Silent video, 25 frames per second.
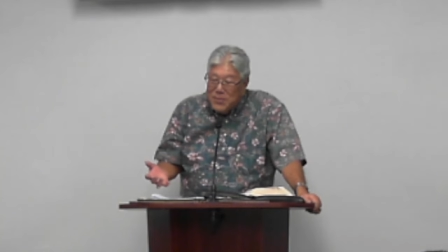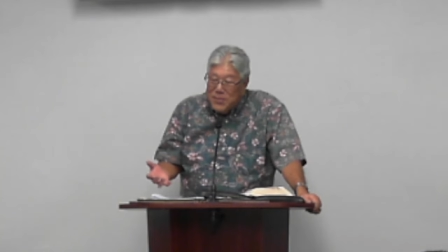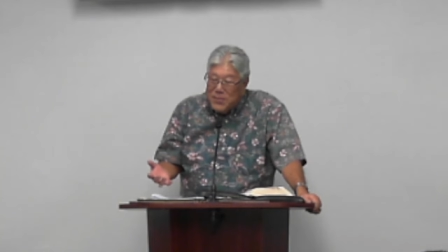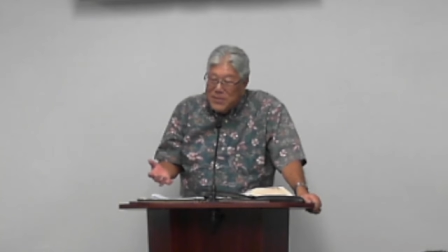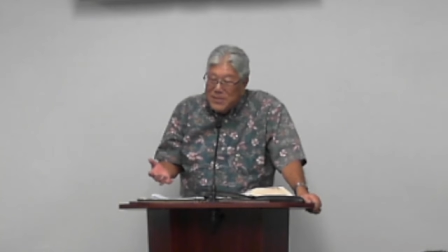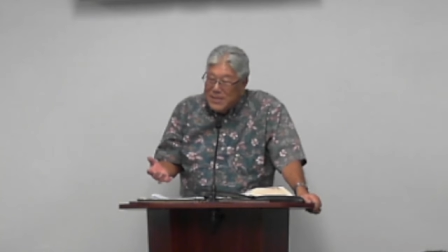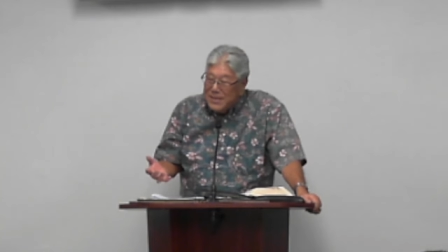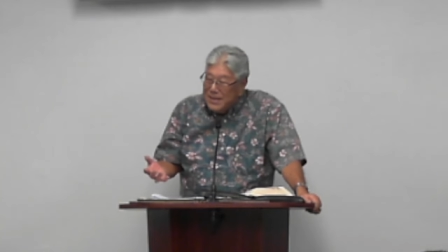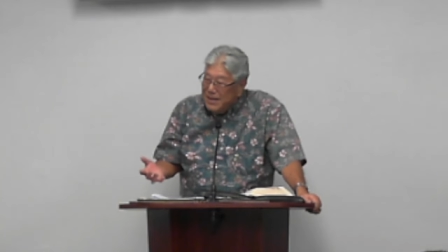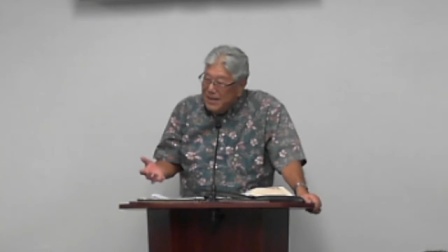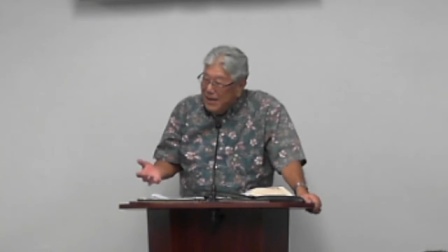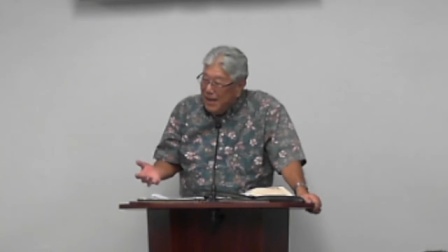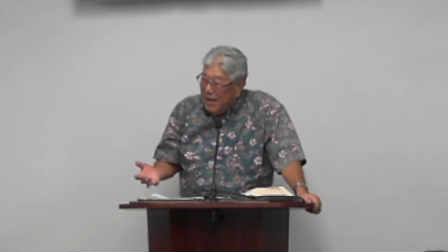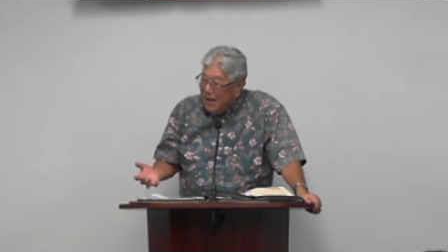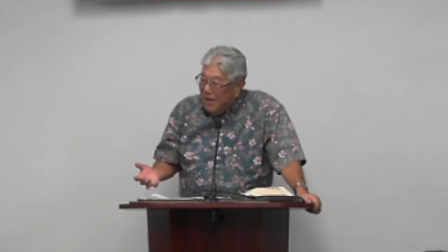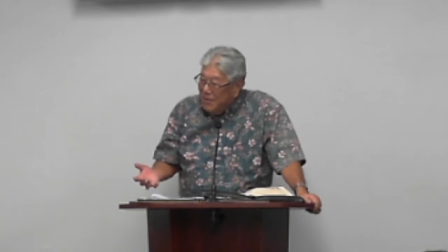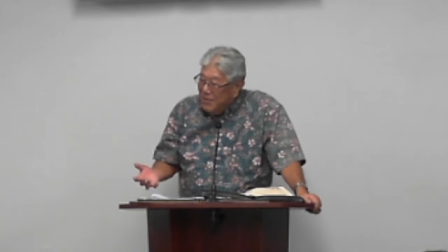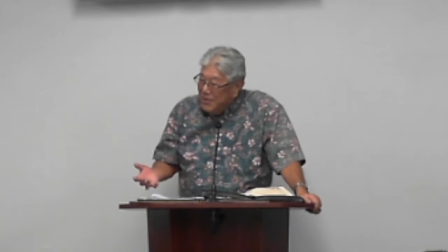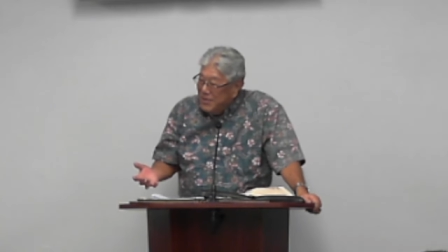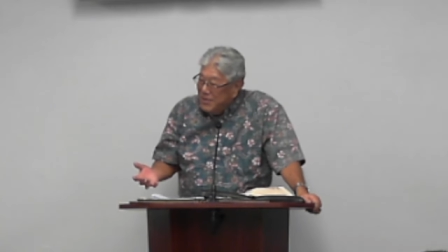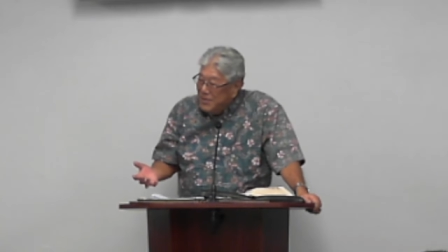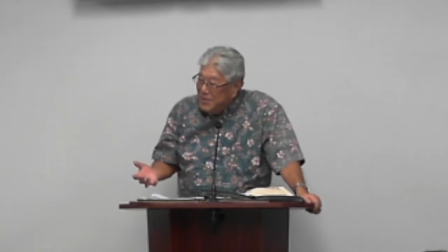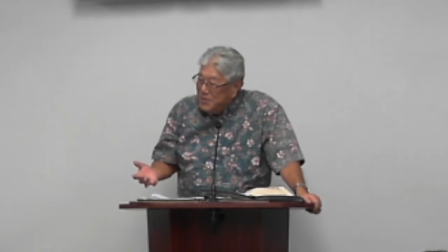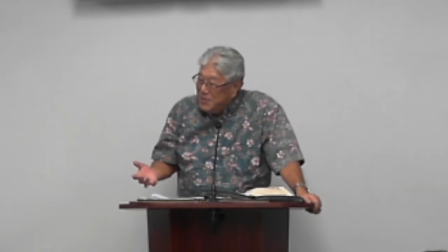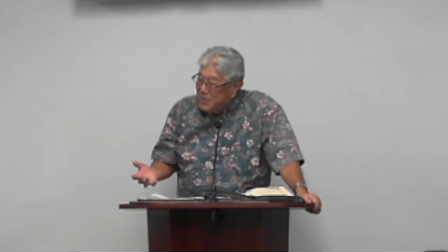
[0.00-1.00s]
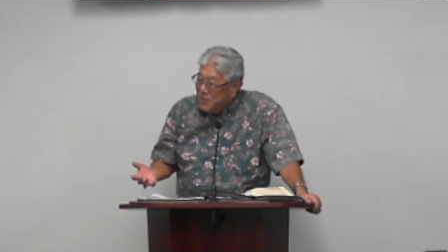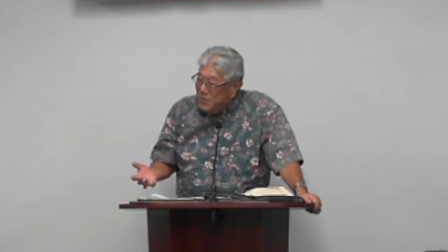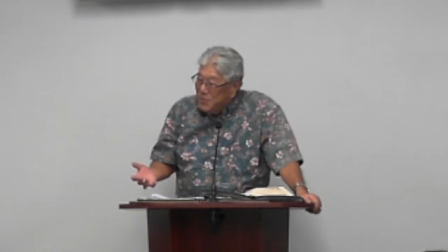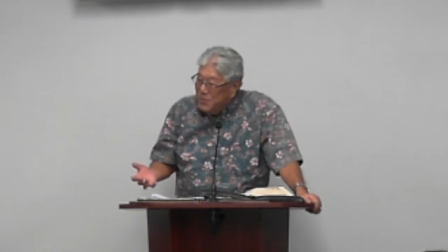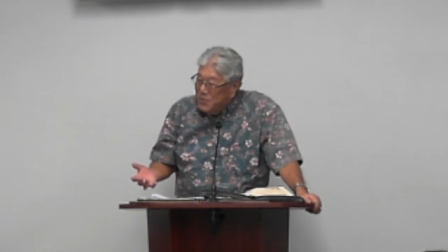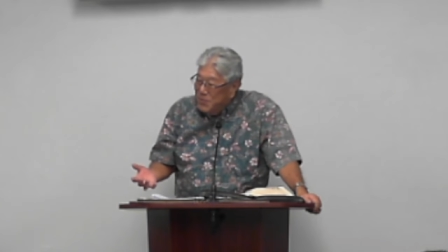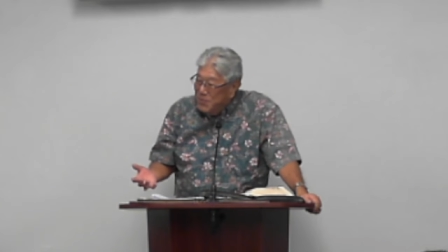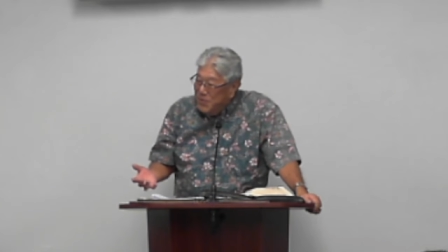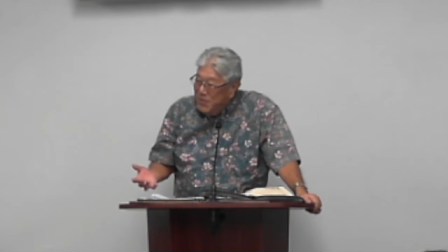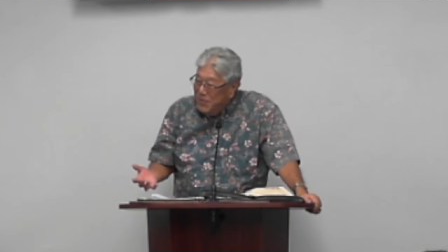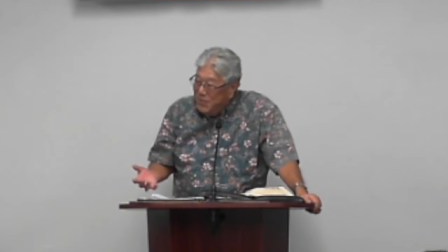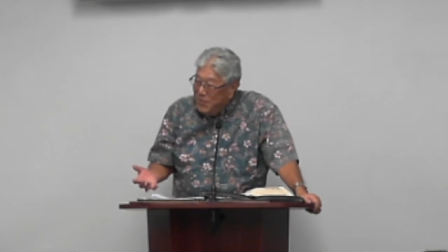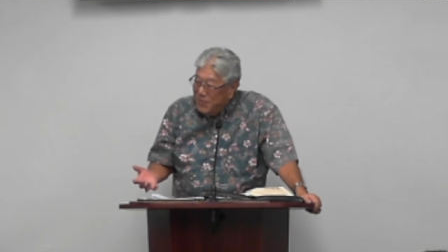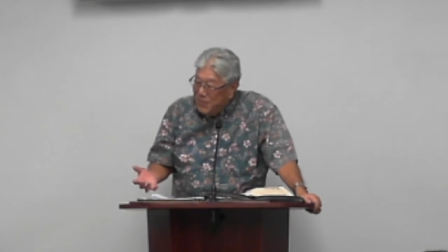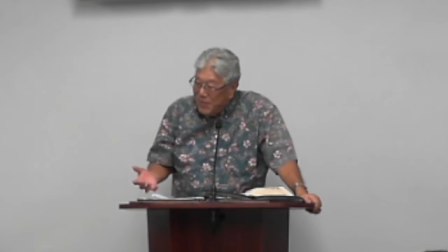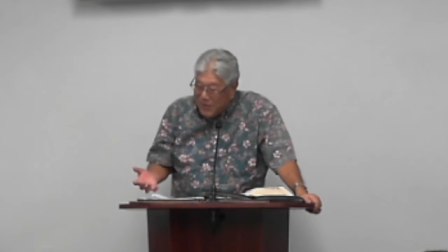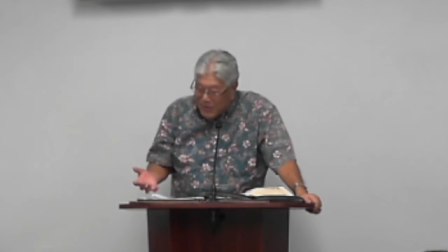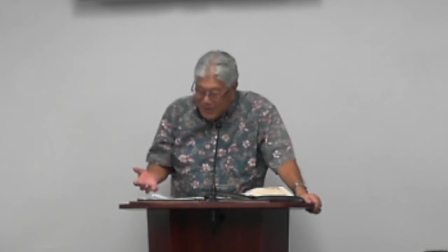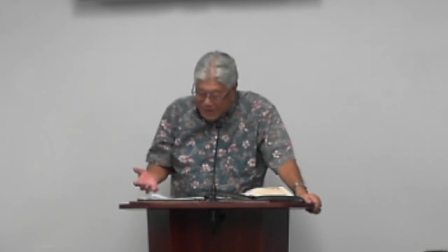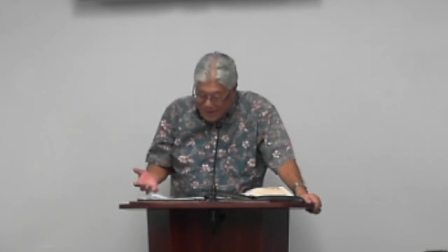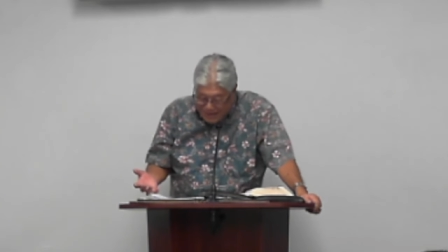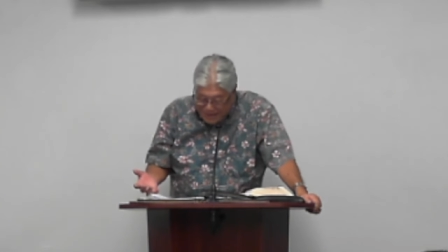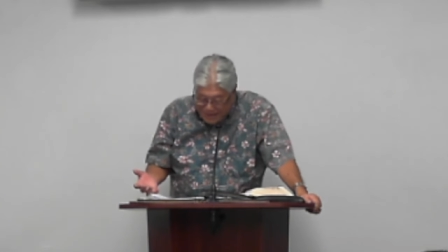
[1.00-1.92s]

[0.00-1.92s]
was allowed in school before.